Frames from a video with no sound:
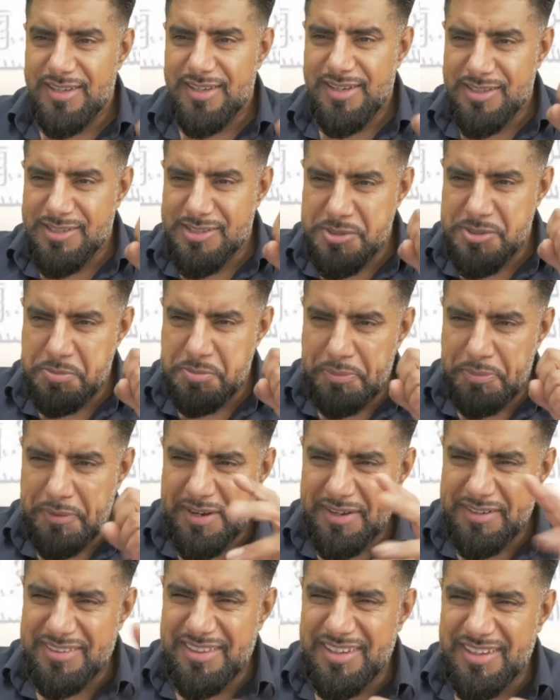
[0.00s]

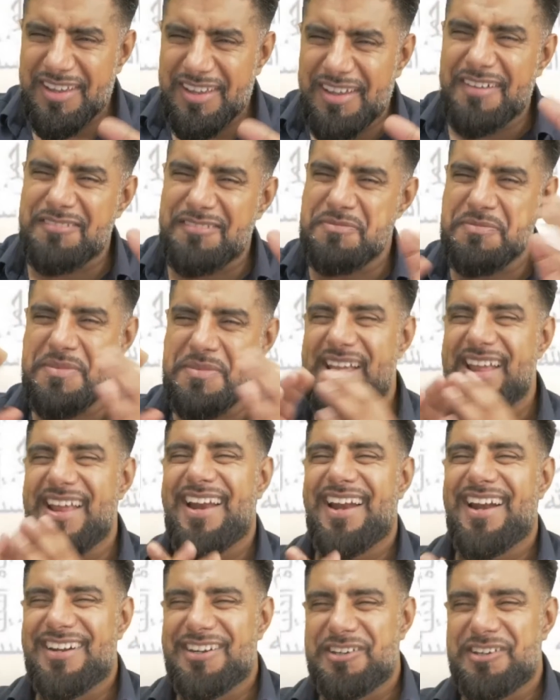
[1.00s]
Spread the love, man.